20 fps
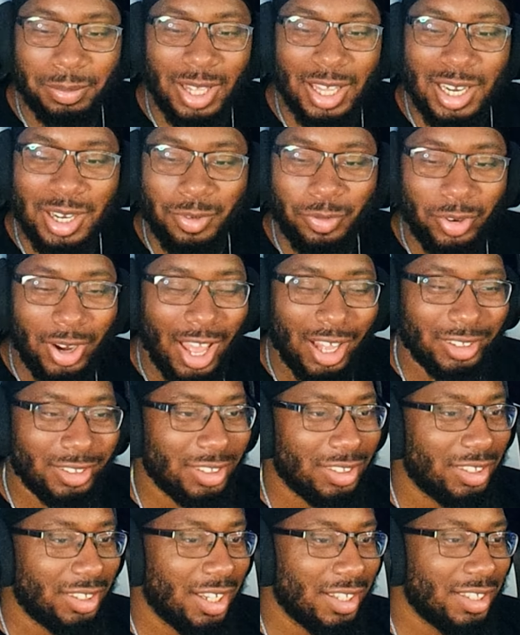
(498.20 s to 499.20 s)
They didn't react to
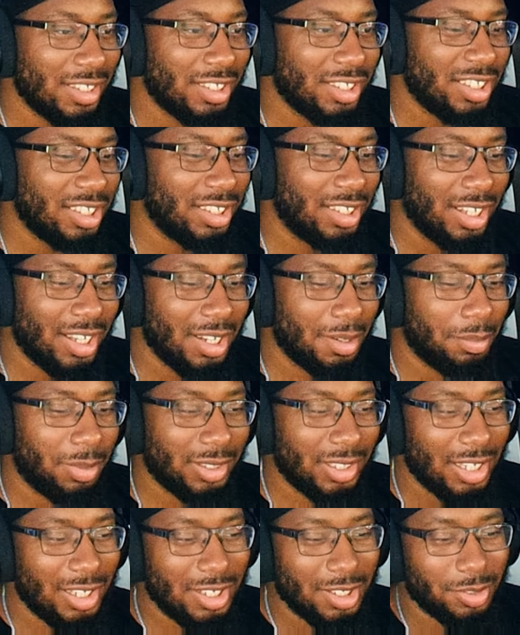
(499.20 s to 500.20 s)
nothing she did, but
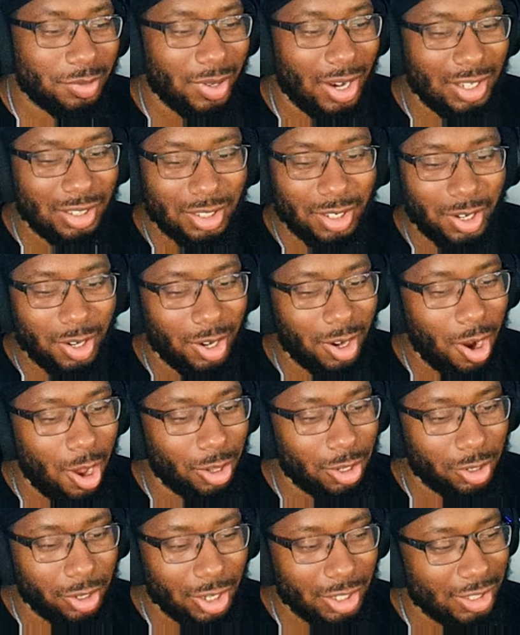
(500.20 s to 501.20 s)
they just reacted to her
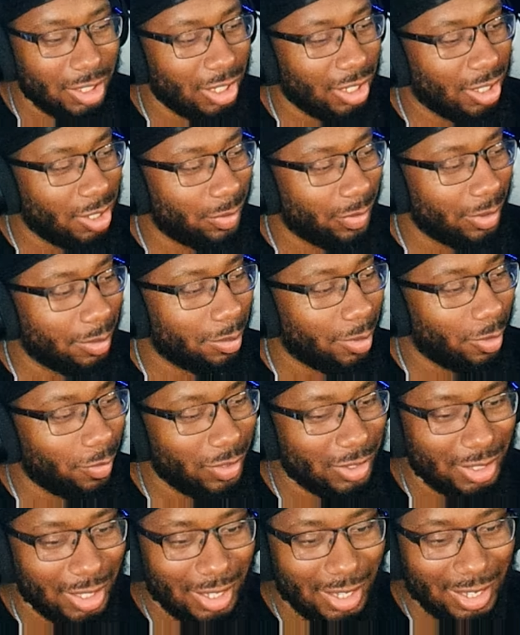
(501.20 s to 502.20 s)
calling her a delinquent, bro.
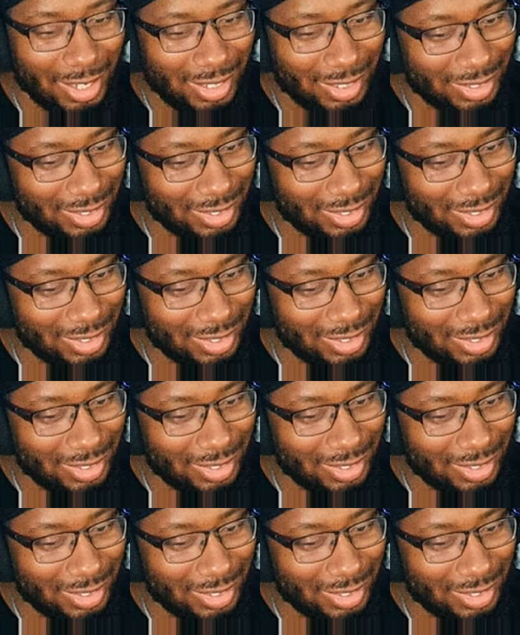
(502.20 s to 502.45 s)
What the heck?